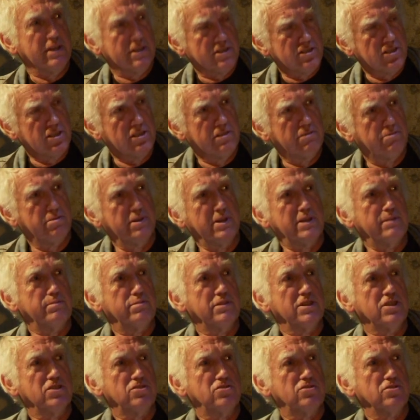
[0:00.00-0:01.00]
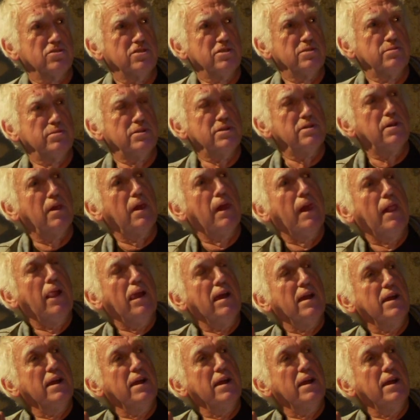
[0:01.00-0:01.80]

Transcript: it's incredibly enjoyable,